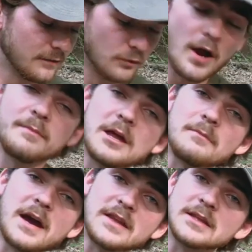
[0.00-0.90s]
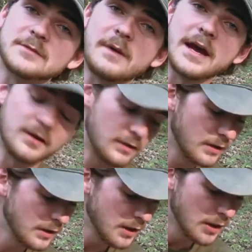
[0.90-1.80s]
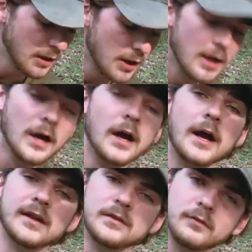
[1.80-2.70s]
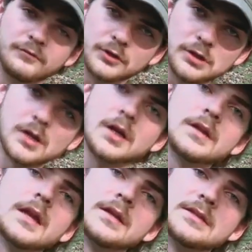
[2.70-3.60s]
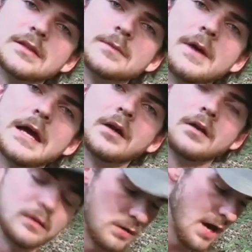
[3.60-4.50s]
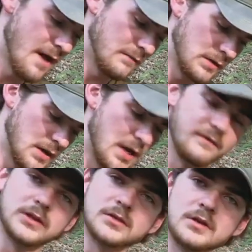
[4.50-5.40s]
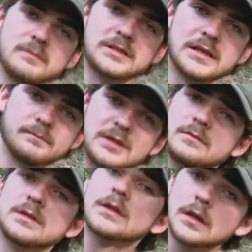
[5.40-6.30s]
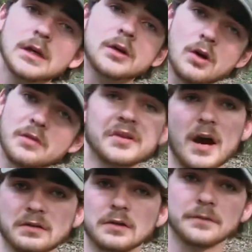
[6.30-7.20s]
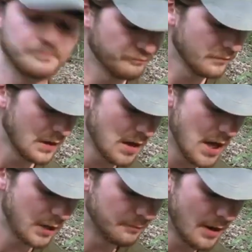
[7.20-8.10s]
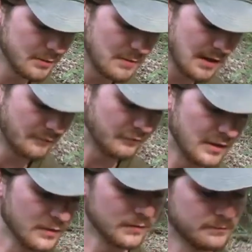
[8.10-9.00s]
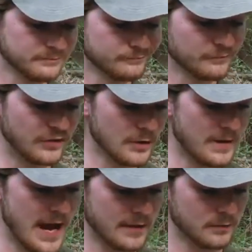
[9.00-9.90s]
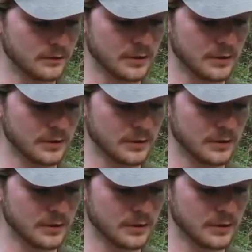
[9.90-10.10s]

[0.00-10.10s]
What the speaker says: If you are bitten by this spider, and you're for sure that it's a spider, you're having a lot of extreme symptoms, go to the doctor. I'll probably make you feel bad.